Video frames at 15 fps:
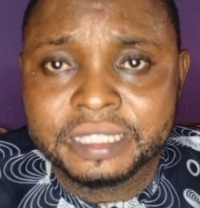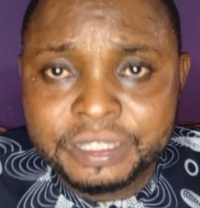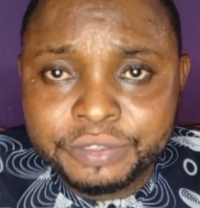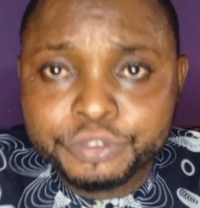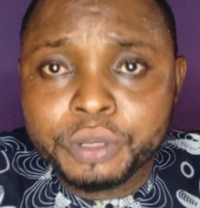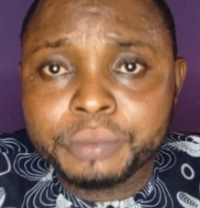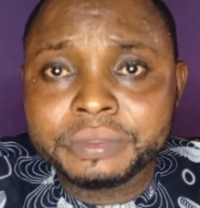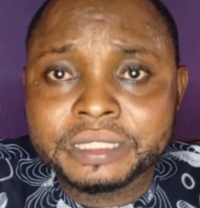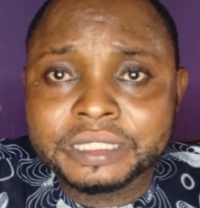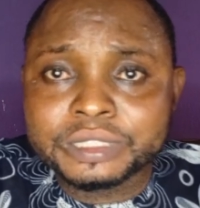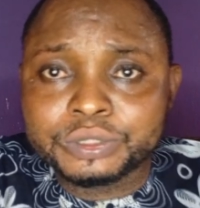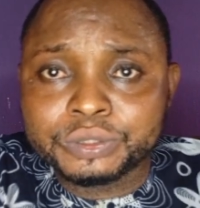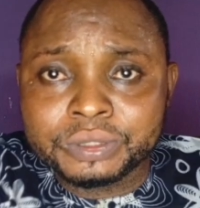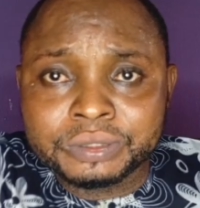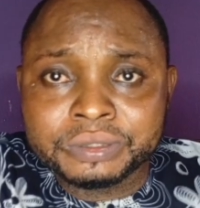If something
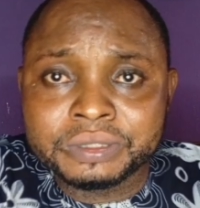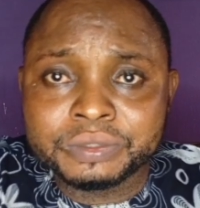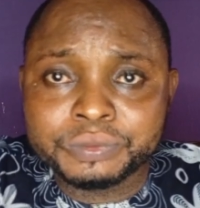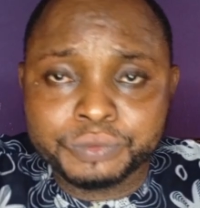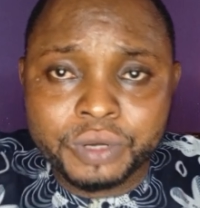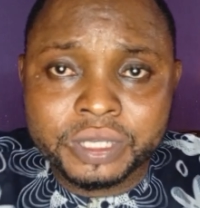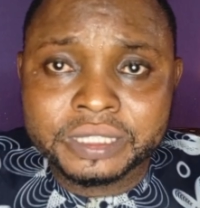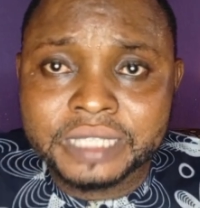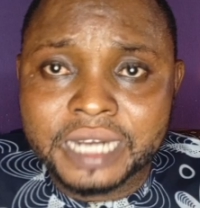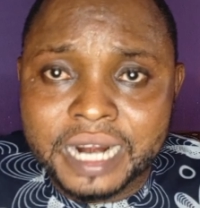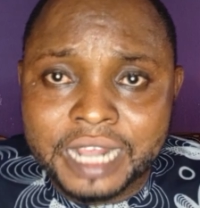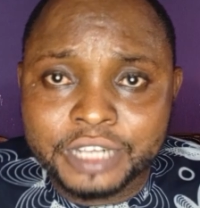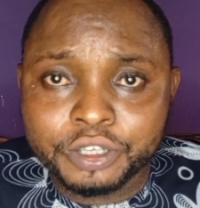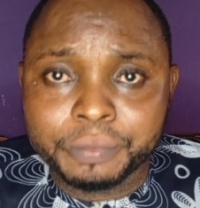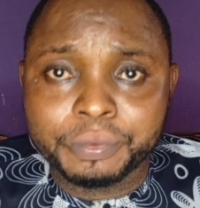is walking
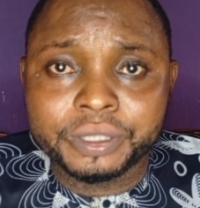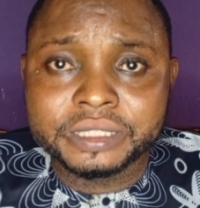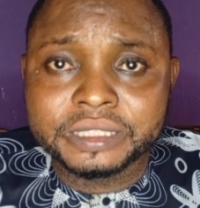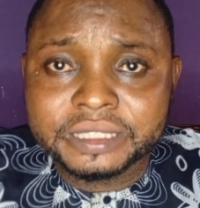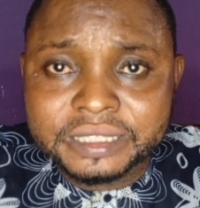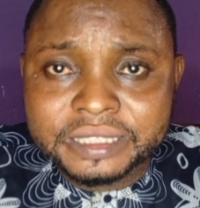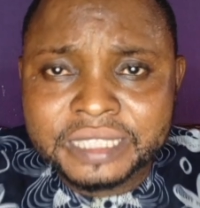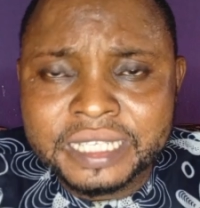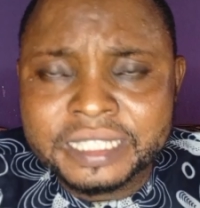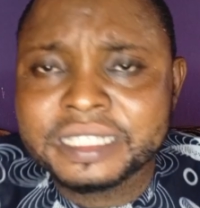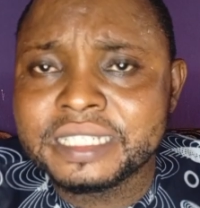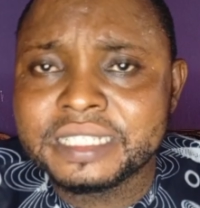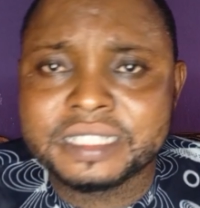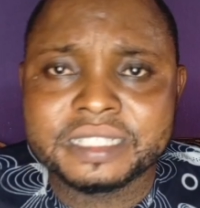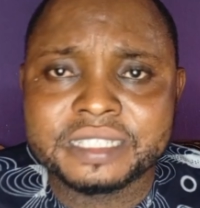around your body,
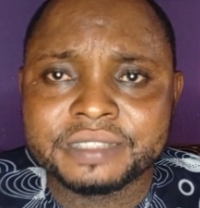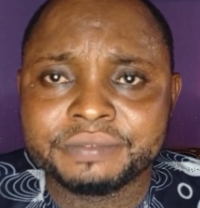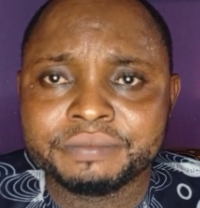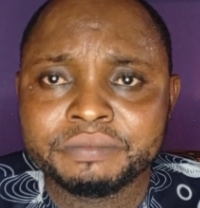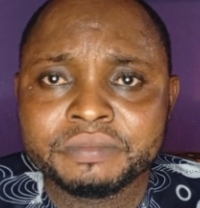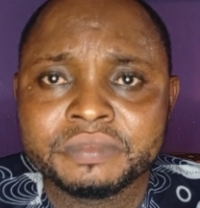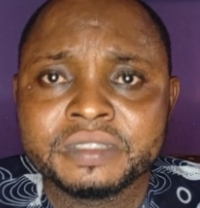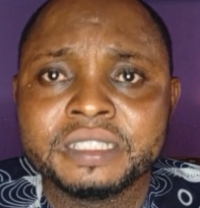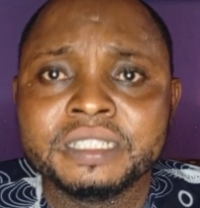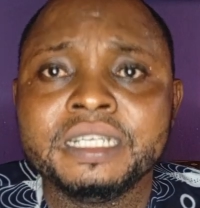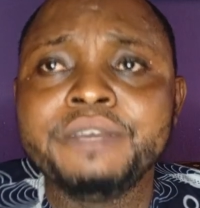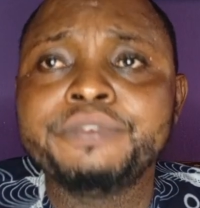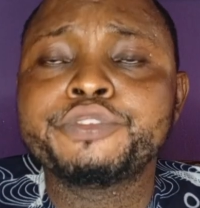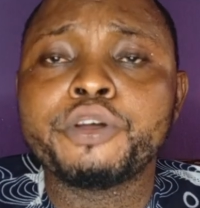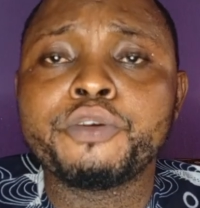take it.
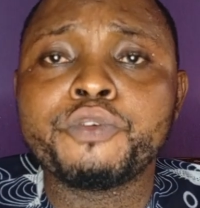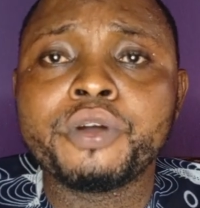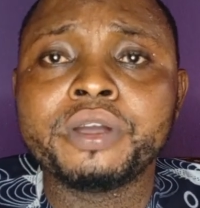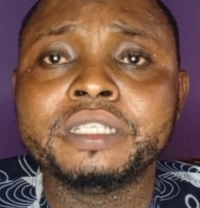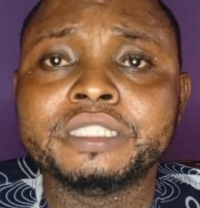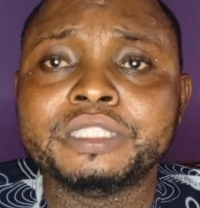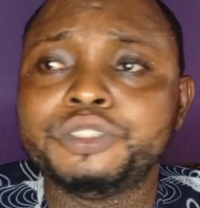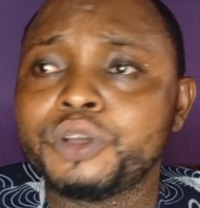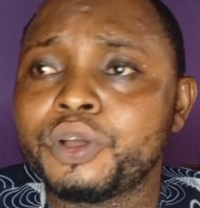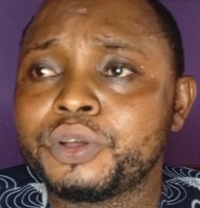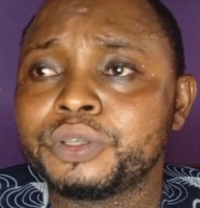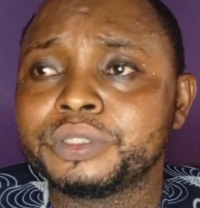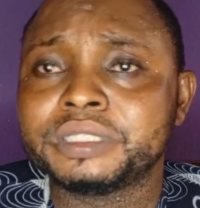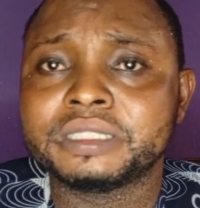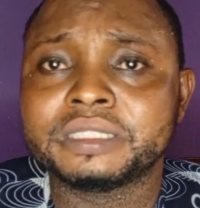If someone is
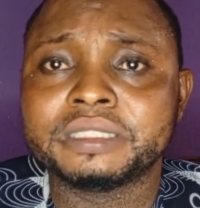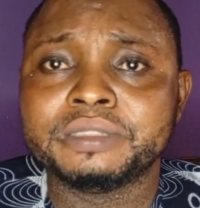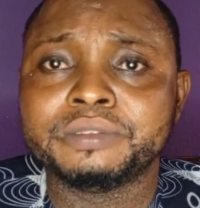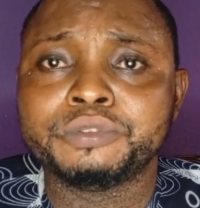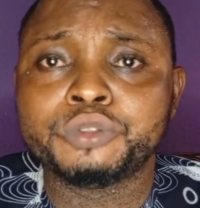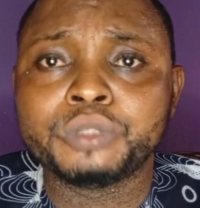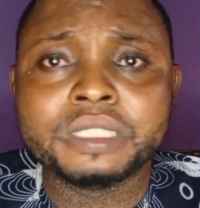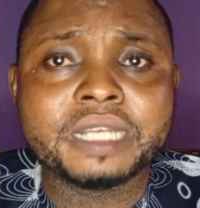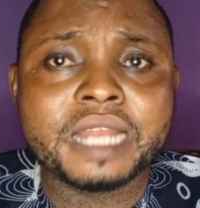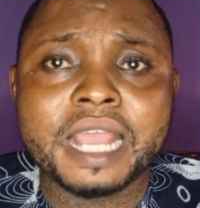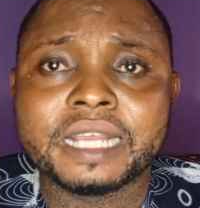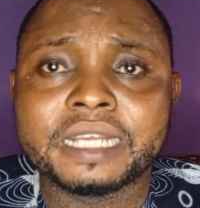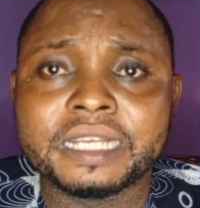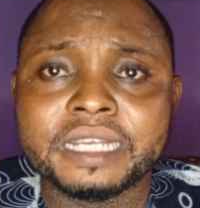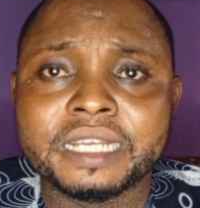just doing
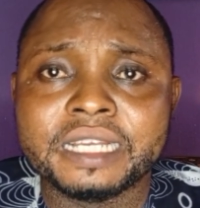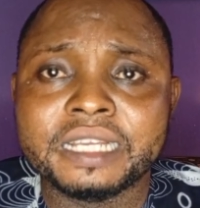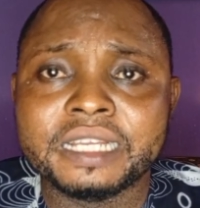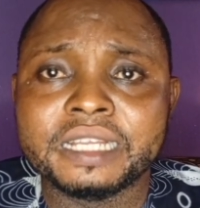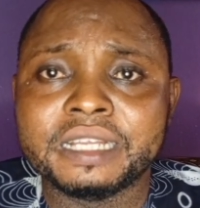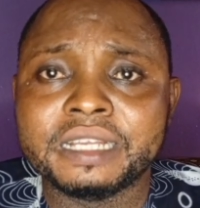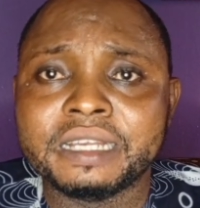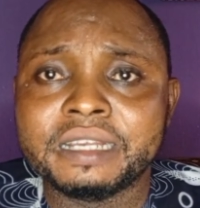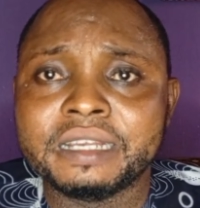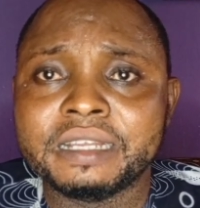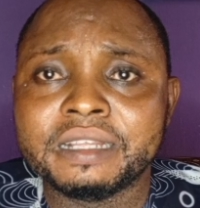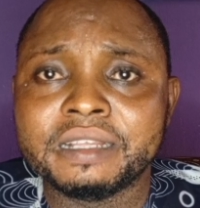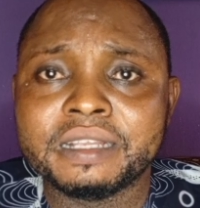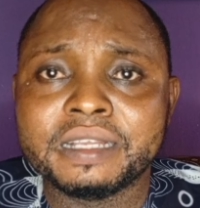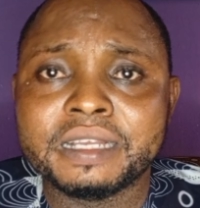like a
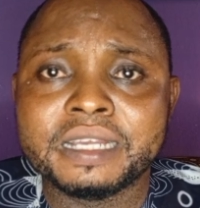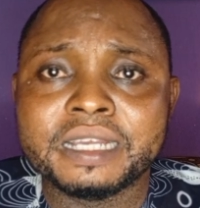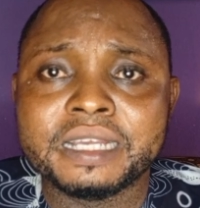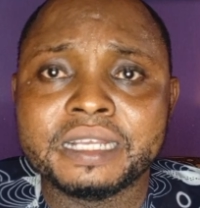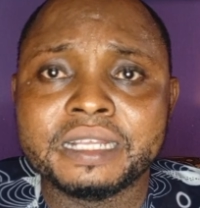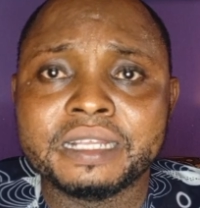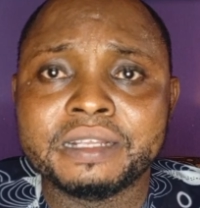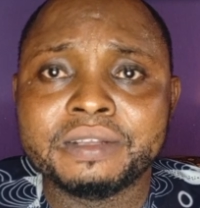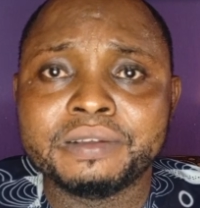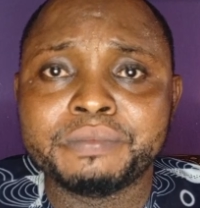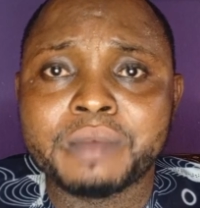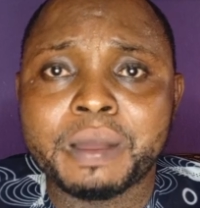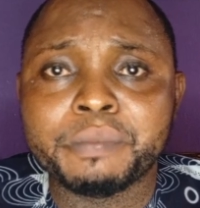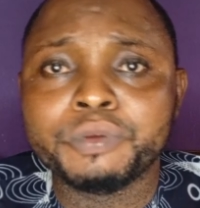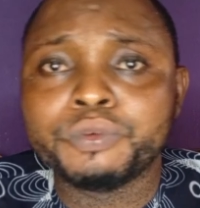
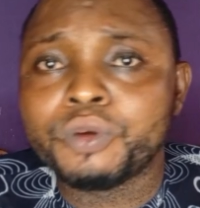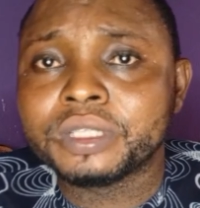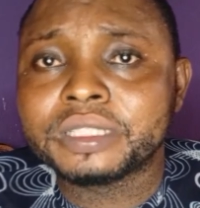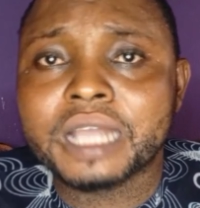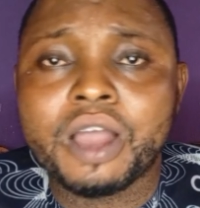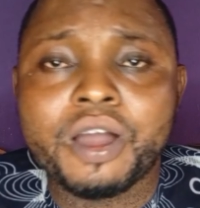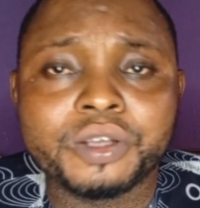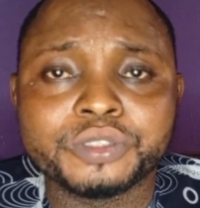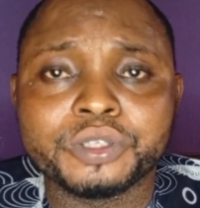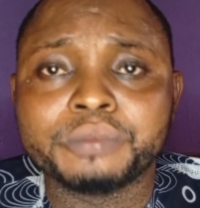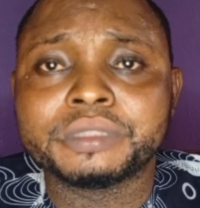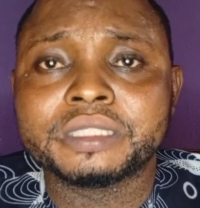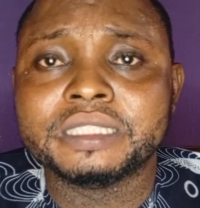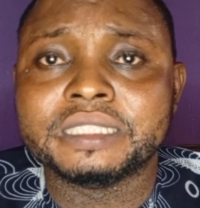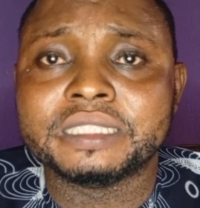mommy water or
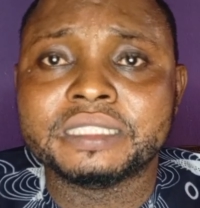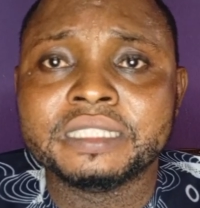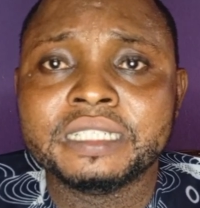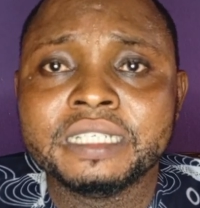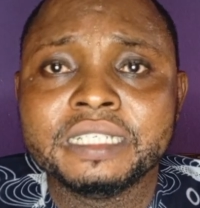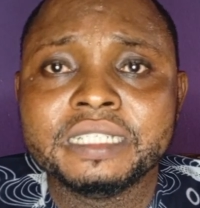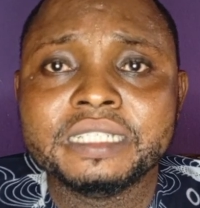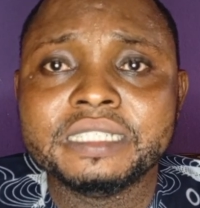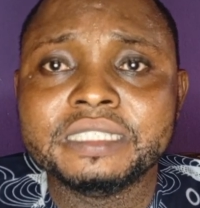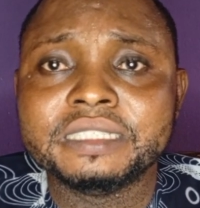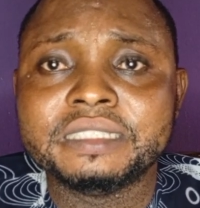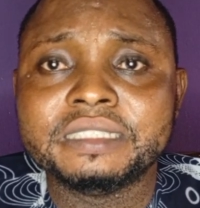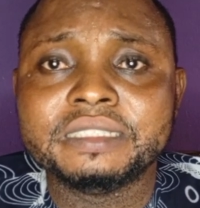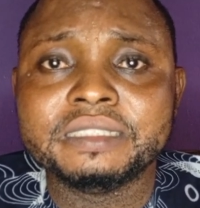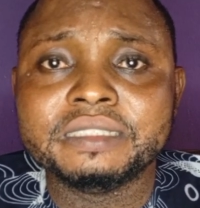something is
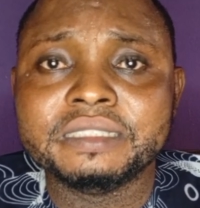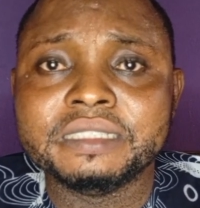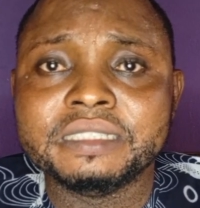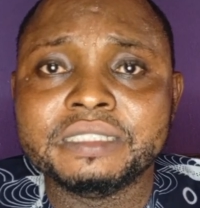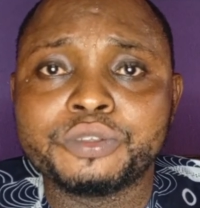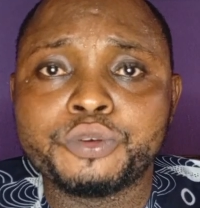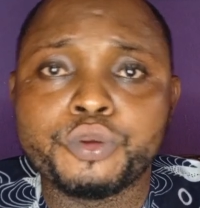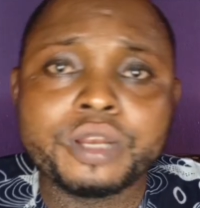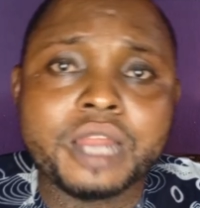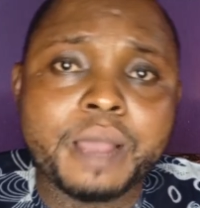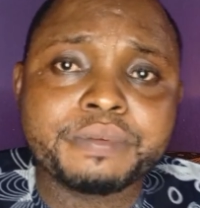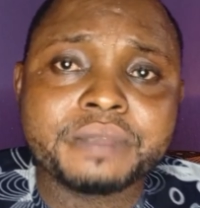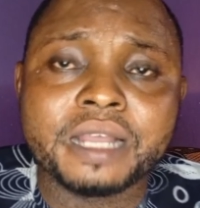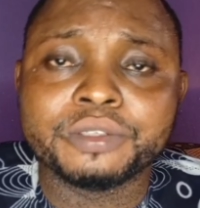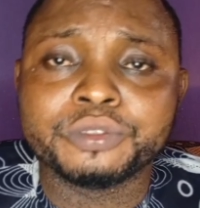
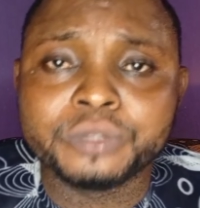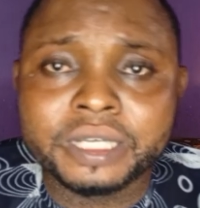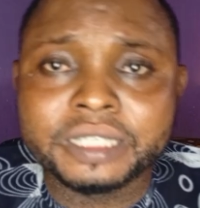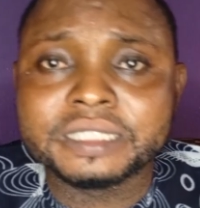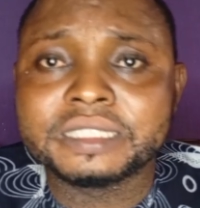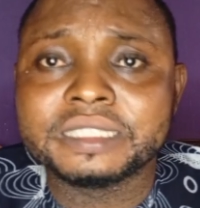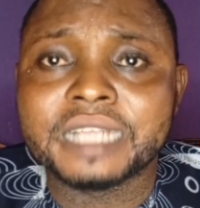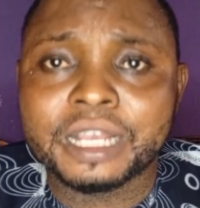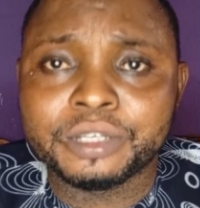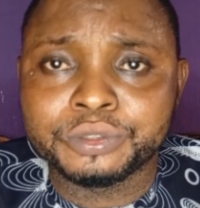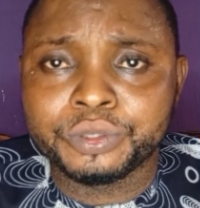collapse and do anything that,